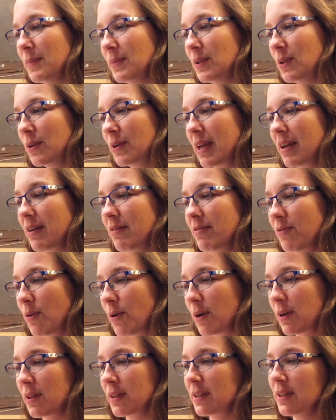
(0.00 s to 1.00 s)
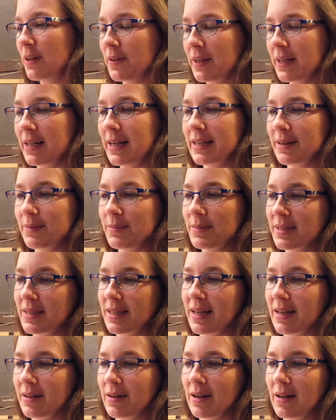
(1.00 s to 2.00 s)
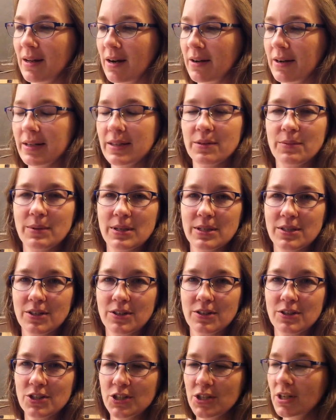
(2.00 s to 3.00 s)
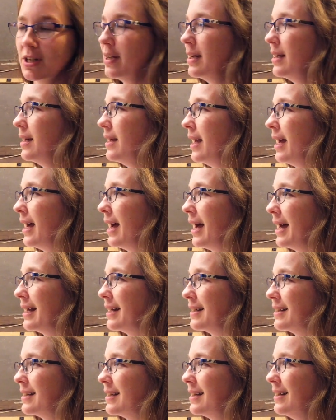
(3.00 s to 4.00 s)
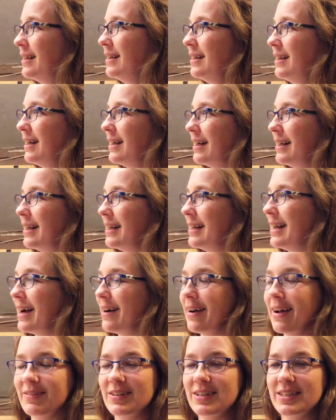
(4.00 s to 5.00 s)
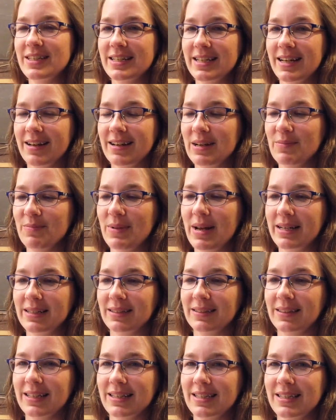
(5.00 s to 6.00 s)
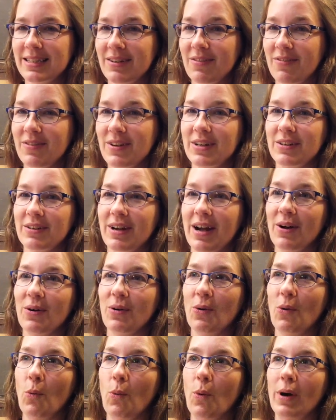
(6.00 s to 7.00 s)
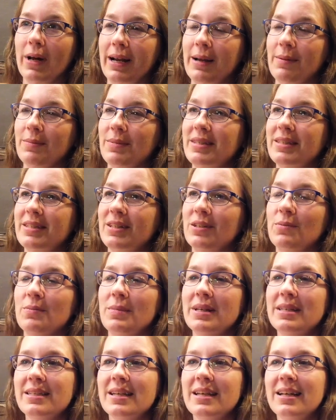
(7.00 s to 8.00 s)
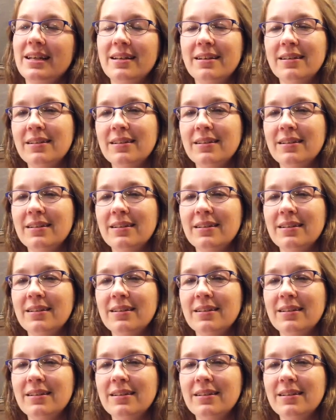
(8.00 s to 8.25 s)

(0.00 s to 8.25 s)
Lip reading: looking for the clothing items that are in the research. And now I have to sit down and make a list and figure out what I'm still missing,